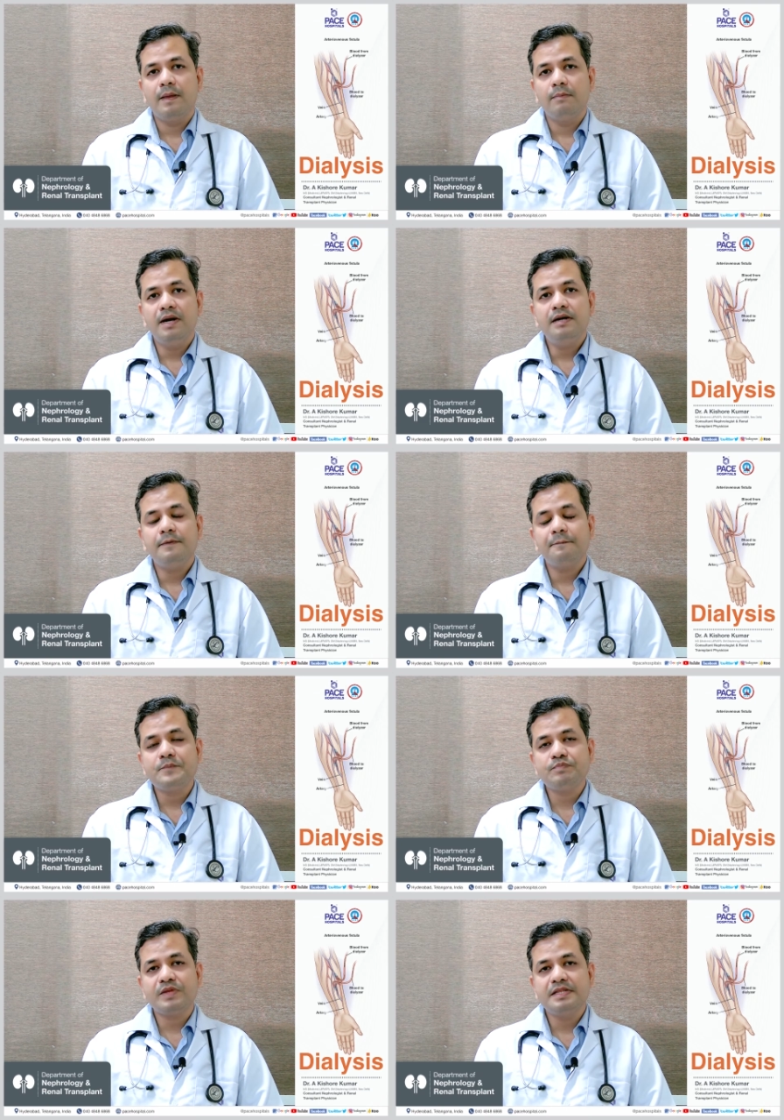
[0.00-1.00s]
But
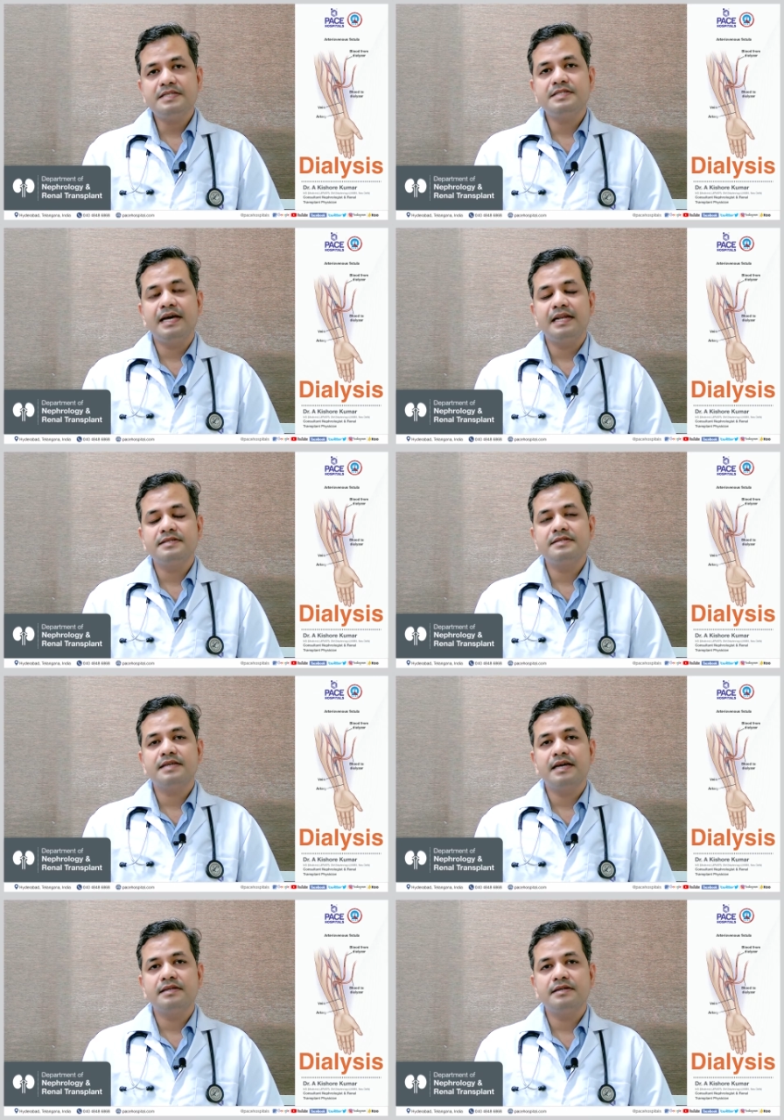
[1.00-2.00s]
These
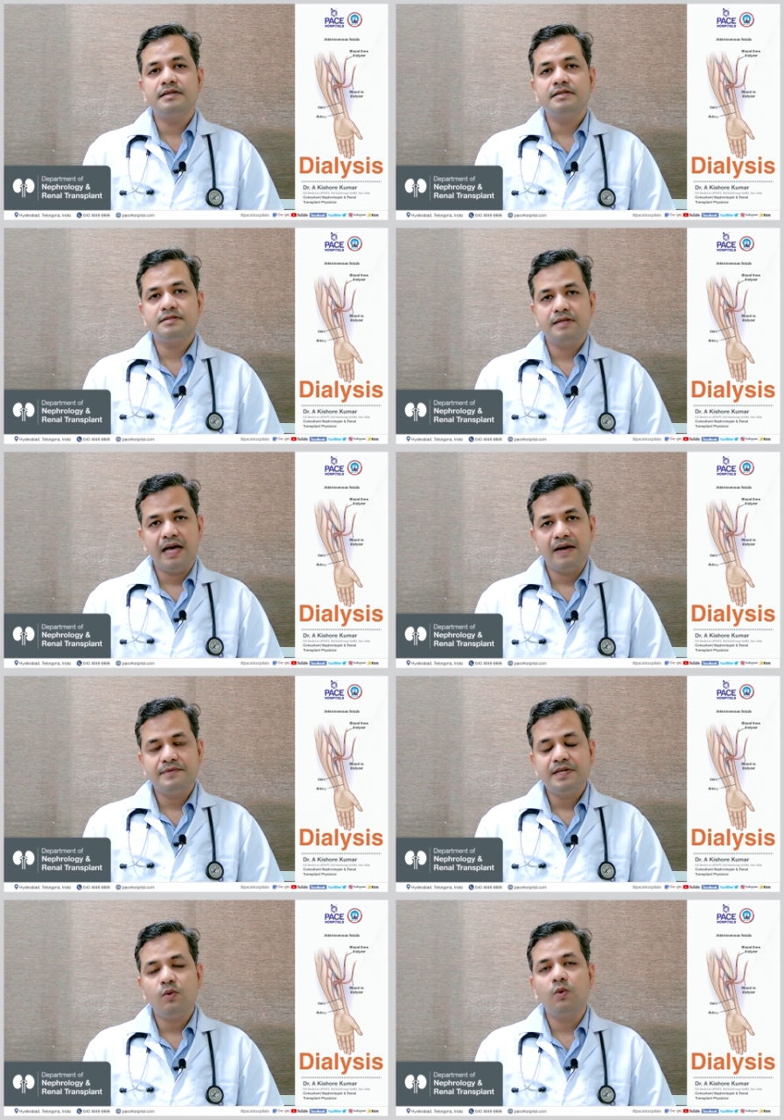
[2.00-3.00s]
dialysis catheters
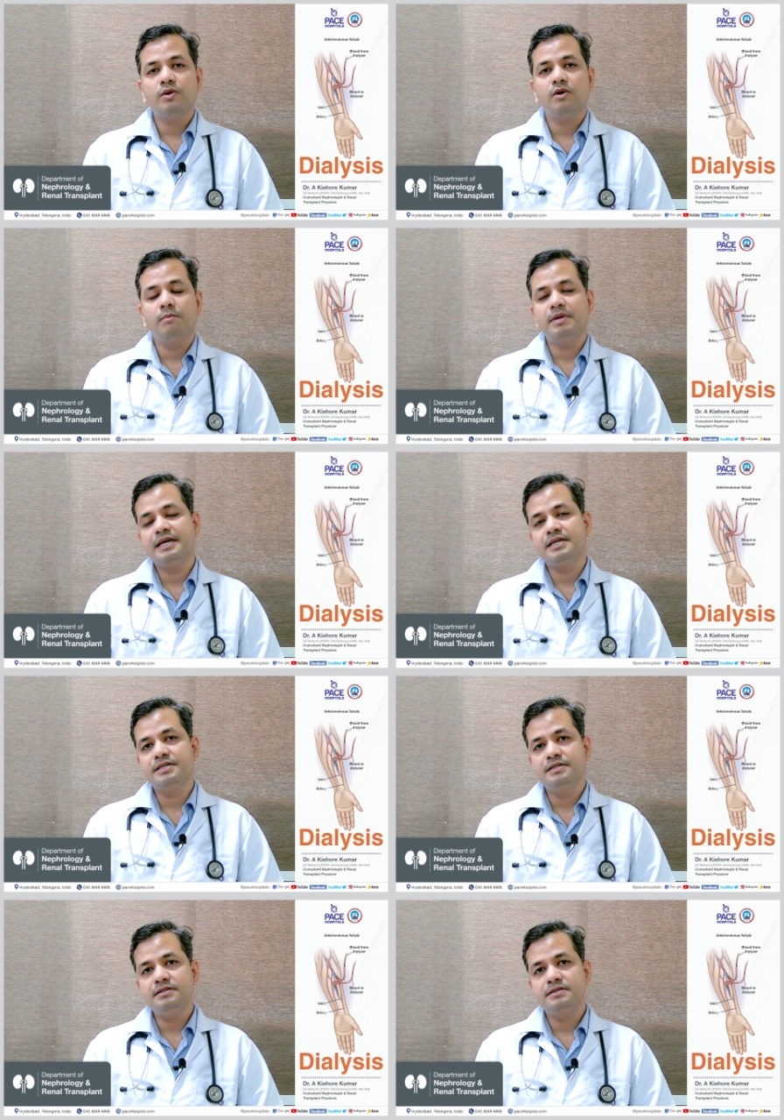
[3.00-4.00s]
have their own
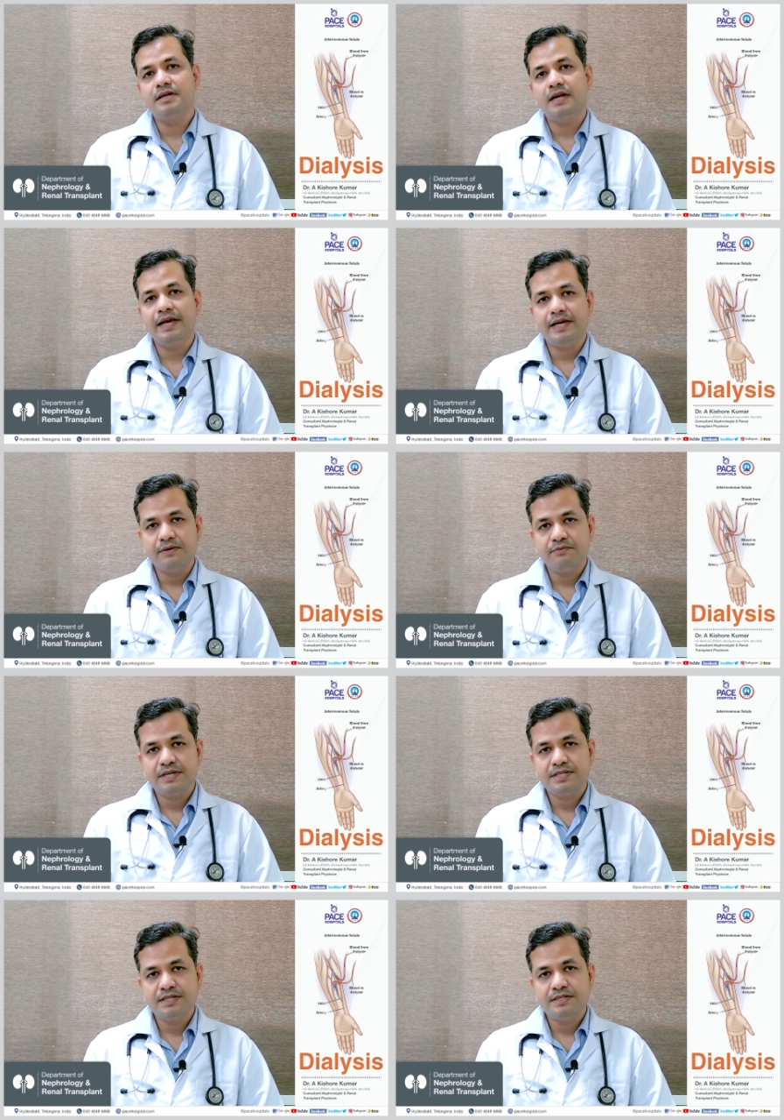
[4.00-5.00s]
complications like
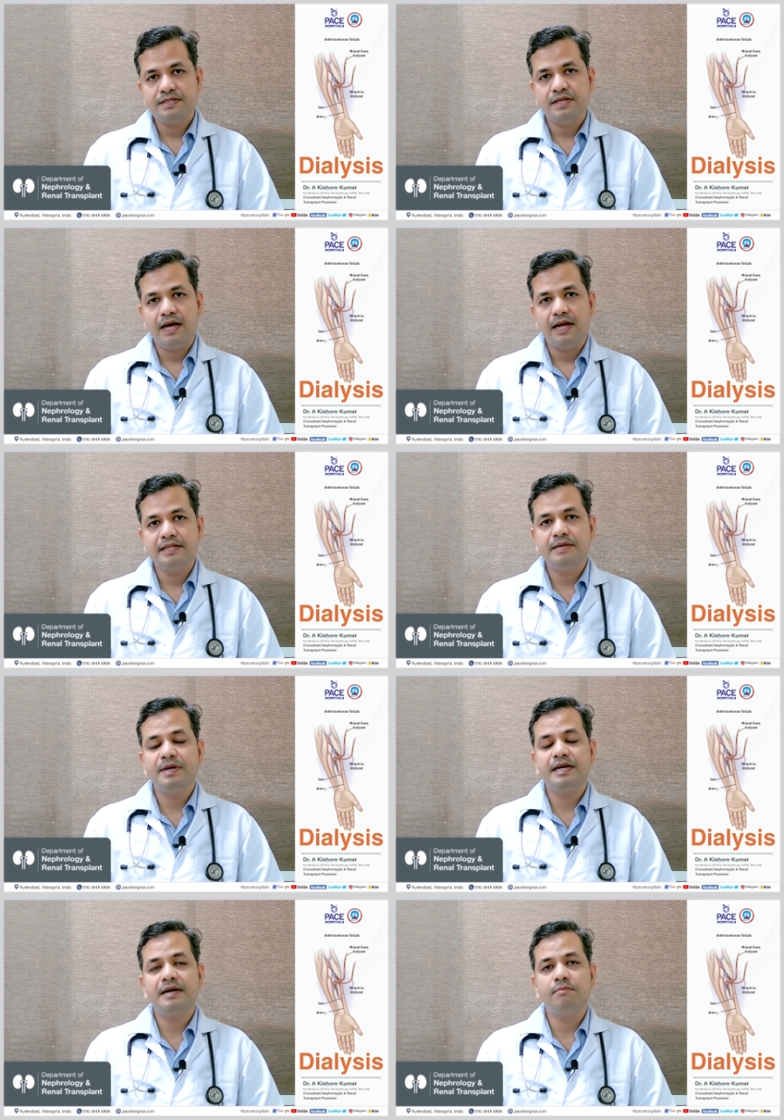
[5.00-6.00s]
infections, and they
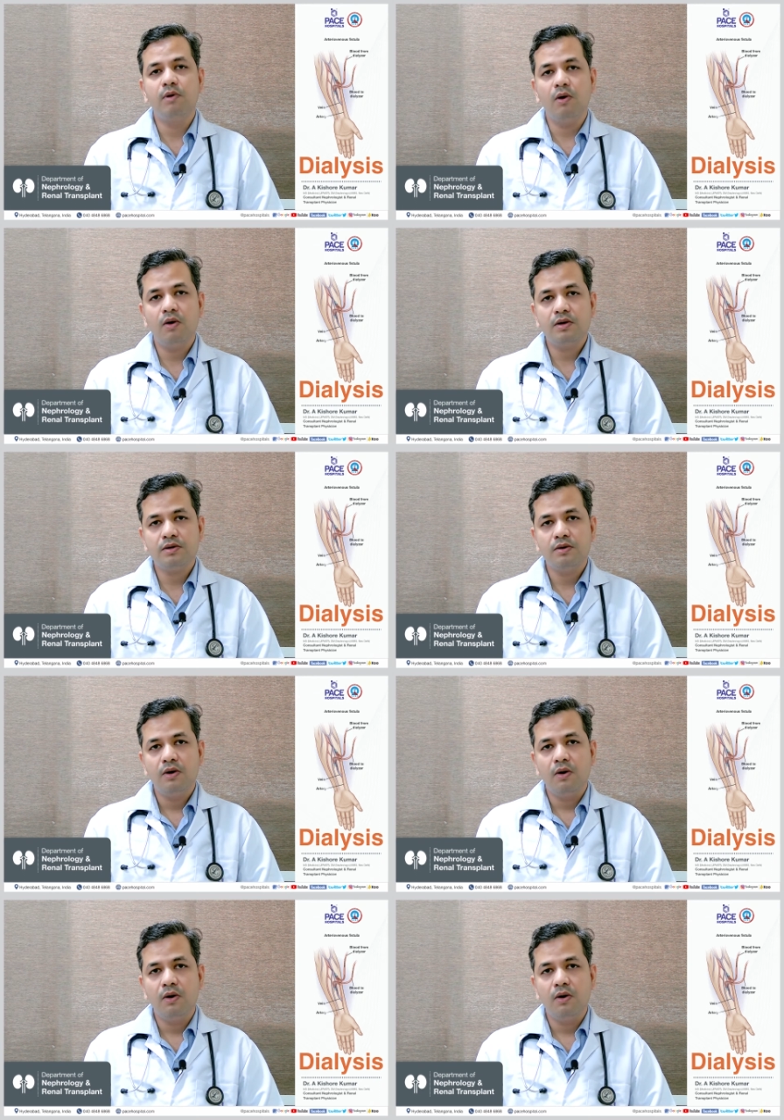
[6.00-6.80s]
may get blocked,